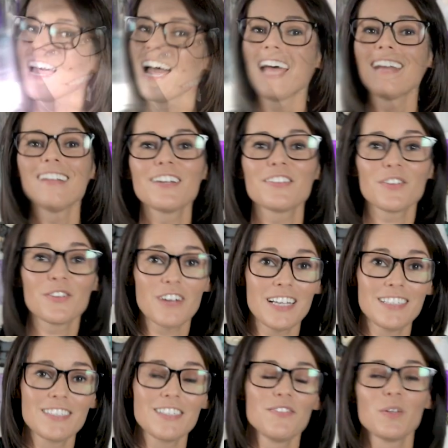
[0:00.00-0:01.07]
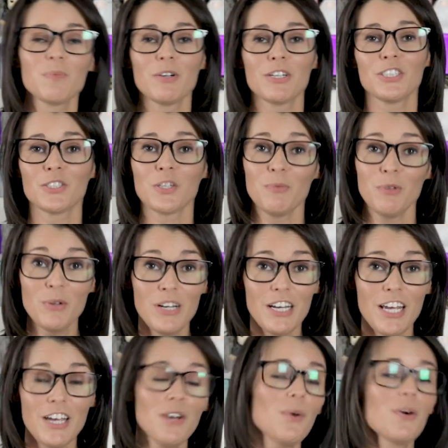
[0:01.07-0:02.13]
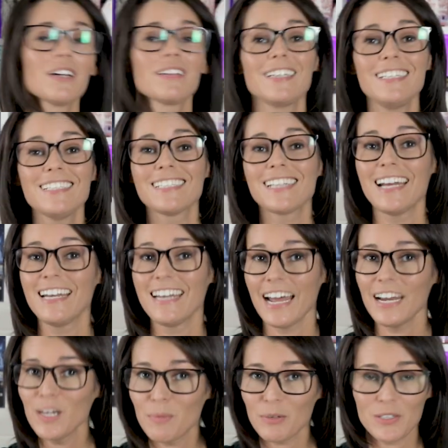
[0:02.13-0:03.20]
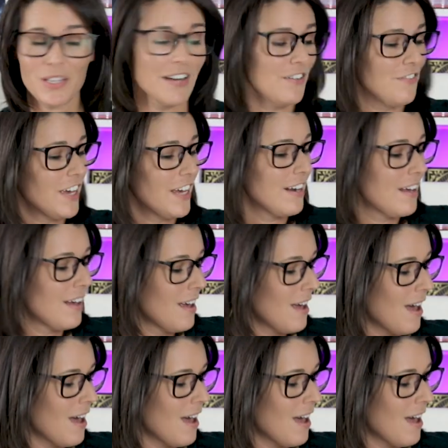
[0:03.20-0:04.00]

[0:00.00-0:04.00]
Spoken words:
And like the rest of the bookish community, or at least 90% of it,